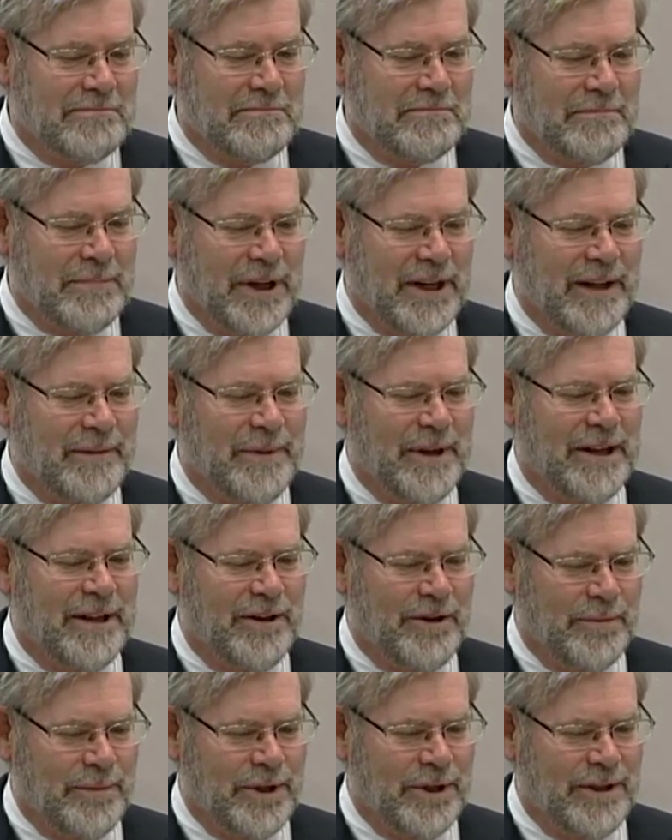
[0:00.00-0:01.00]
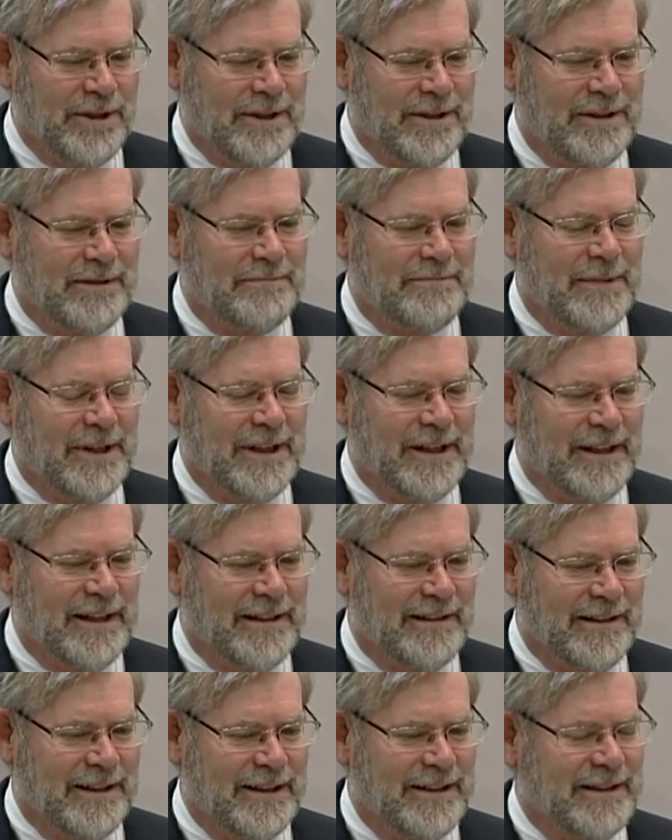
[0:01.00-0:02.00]
But I've been in Omaha
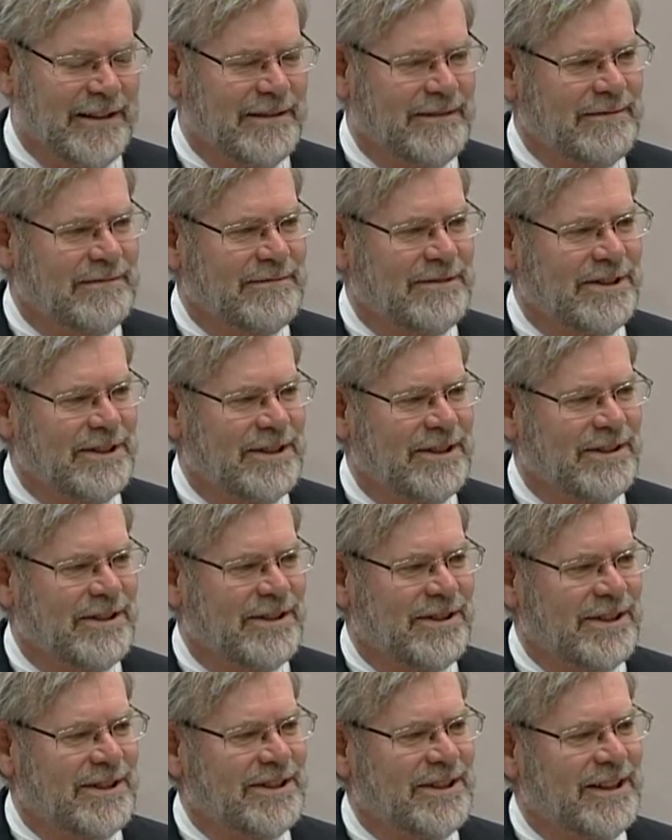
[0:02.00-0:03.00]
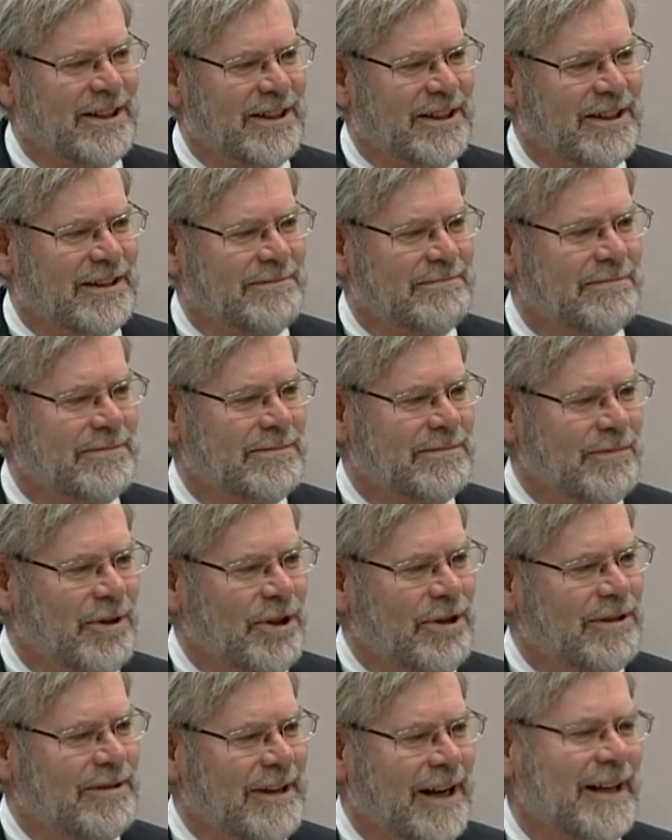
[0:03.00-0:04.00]
and Lincoln since '69.
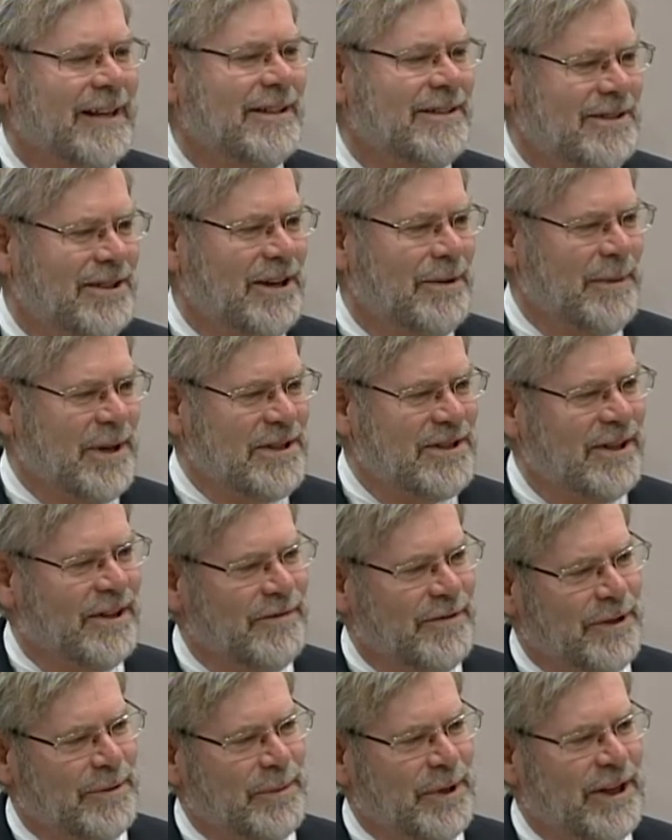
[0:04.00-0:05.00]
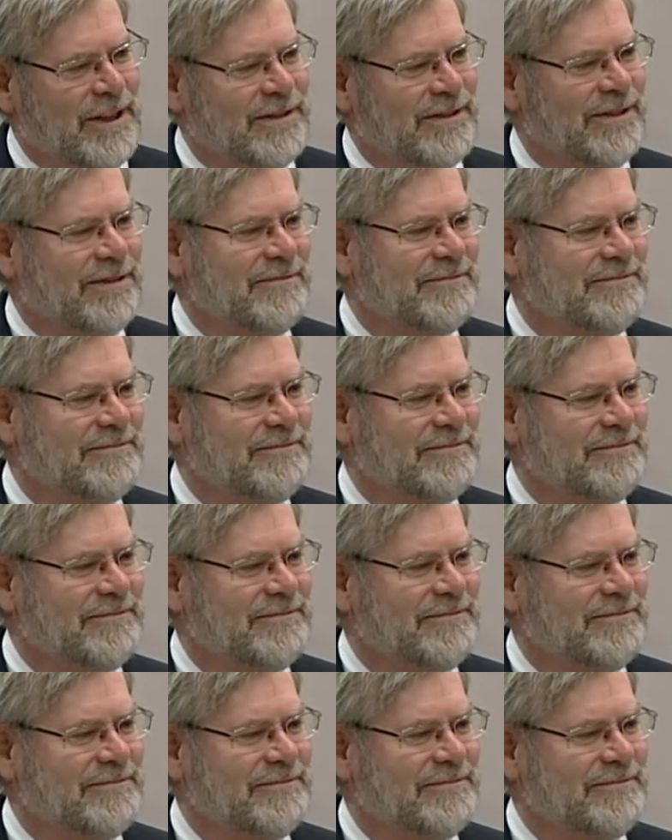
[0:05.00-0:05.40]
I consider myself a Nebraskan.